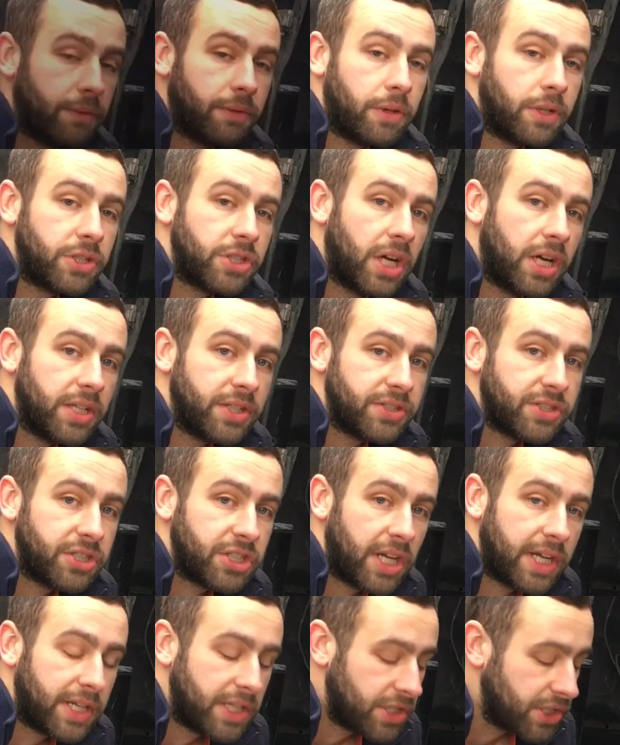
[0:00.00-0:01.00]
got the chance to
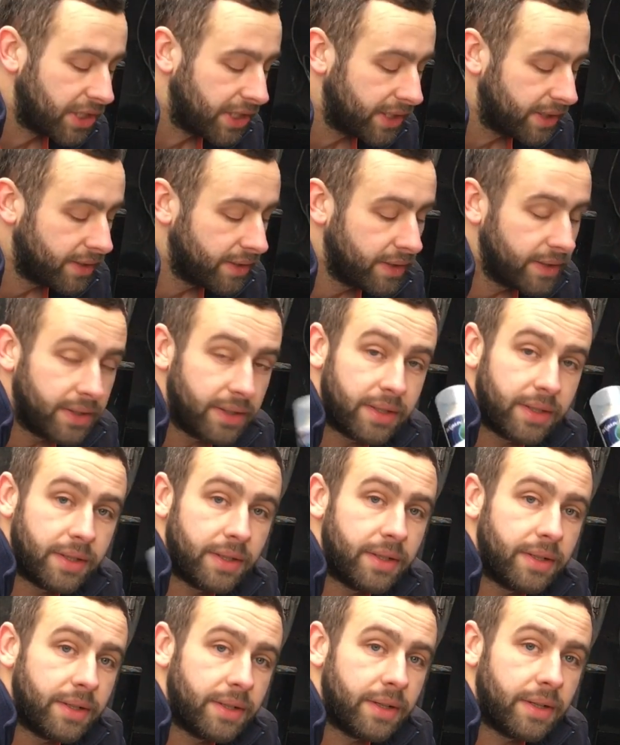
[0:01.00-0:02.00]
change it,
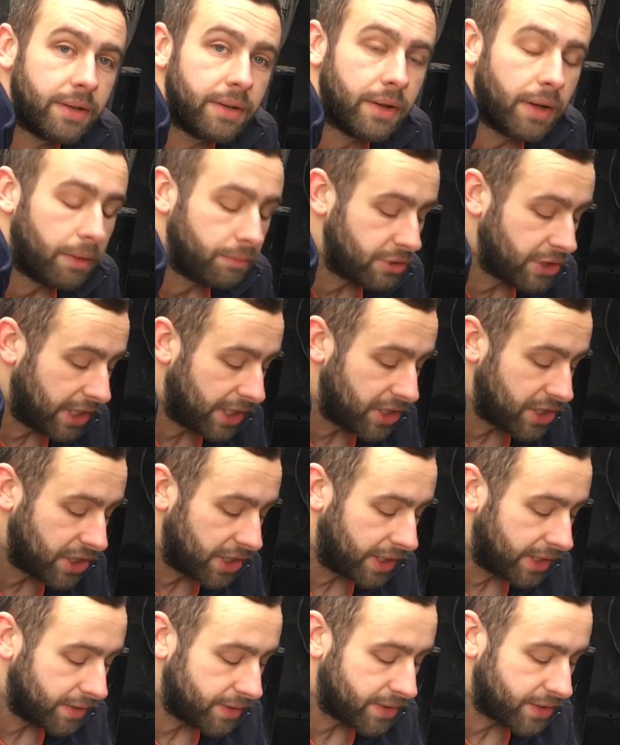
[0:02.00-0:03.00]
I'm changing
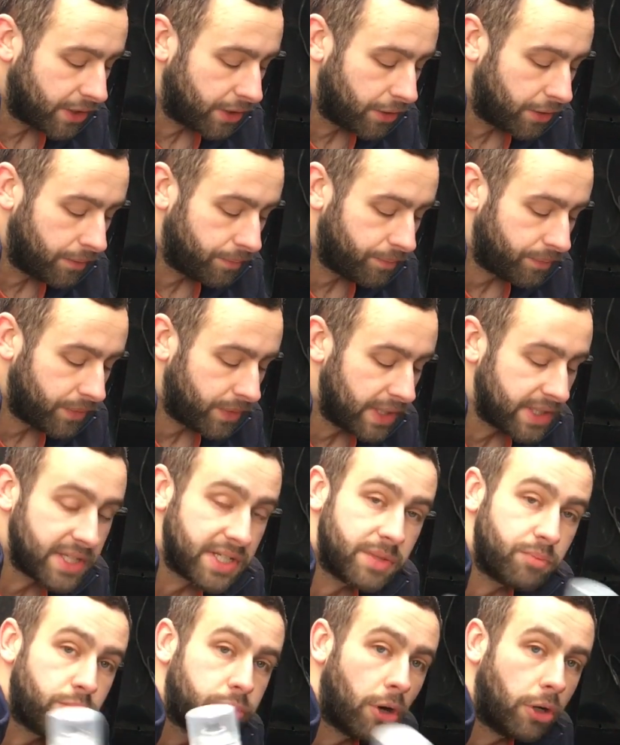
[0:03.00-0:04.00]
it. So this
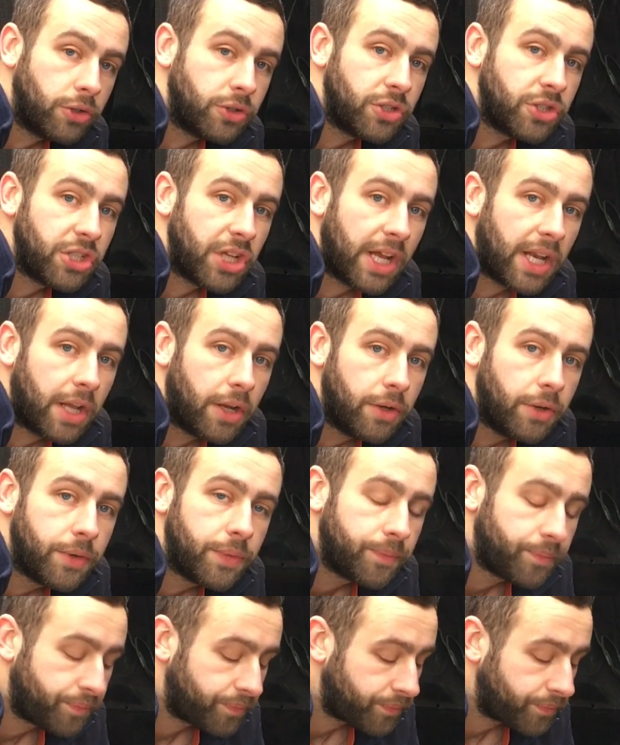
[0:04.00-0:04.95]
is Bronze Yellow,